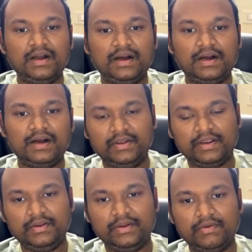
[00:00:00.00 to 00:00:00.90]

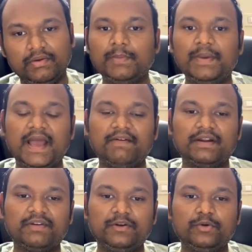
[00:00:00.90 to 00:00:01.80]
You will be having
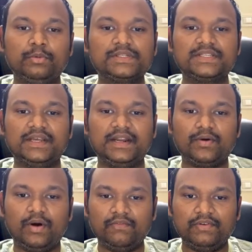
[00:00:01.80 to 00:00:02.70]
different tools here like
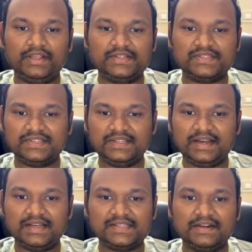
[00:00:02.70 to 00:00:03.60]
Confluence,
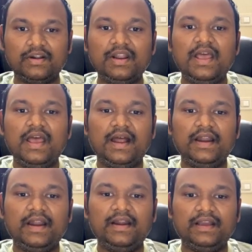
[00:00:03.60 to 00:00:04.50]
Jira's, and all.
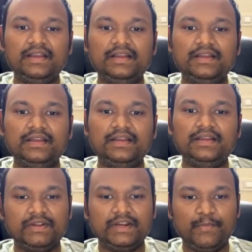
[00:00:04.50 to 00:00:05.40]
And it's also
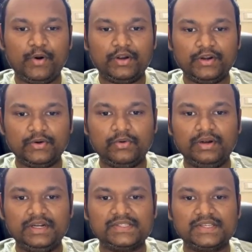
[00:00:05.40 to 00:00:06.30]
very important to know
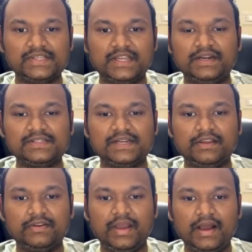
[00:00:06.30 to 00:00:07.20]
design patterns, like
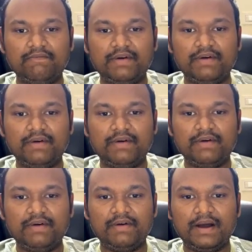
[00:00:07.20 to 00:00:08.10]
you have abstract
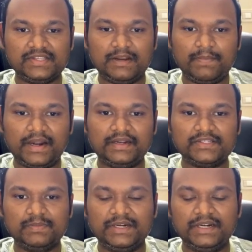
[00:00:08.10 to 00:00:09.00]
factory design patterns,
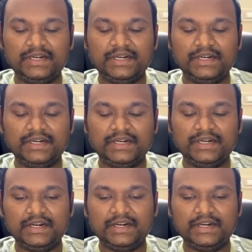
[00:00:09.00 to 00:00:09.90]
build up design
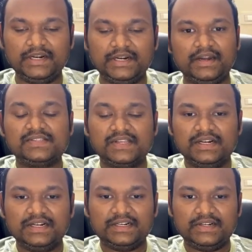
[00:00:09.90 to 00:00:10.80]
patterns,
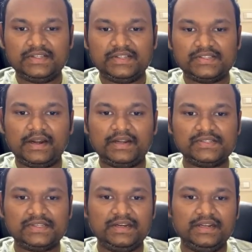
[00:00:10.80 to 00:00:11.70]
singleton design
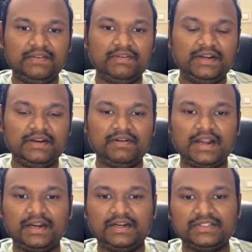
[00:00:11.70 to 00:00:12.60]
patterns, and event driven
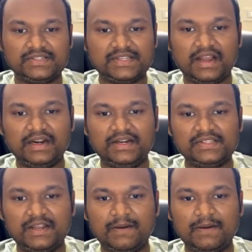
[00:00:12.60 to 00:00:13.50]
architecture, saga
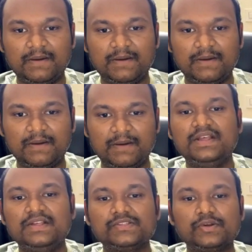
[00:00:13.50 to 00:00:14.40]
design patterns.
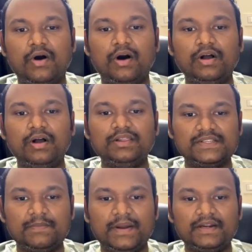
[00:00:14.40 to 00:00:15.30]
So all these
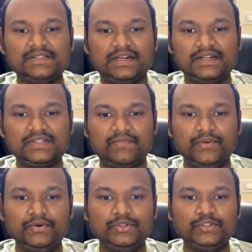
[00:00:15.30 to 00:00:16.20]
design patterns, at least
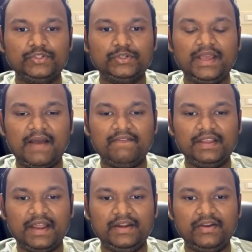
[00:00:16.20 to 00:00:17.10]
few you should be having
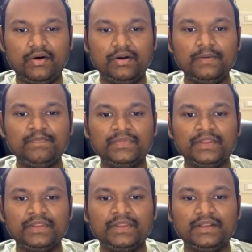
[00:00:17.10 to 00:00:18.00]
idea on.
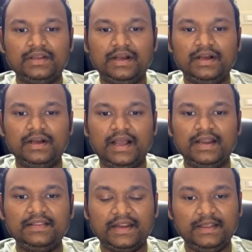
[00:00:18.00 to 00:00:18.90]

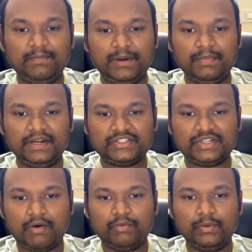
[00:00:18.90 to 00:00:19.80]
and then implementation,
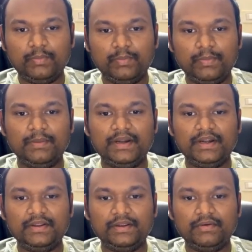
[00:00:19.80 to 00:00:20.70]
how would be
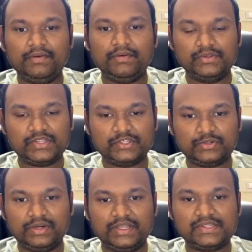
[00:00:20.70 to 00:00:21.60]
implementing your user
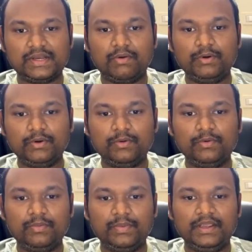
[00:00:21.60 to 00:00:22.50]
stories, how would
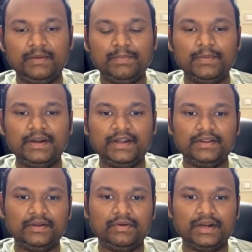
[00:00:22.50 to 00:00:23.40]
you be implementing
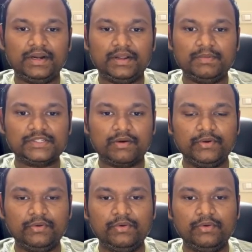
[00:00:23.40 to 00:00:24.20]
your requirements, how you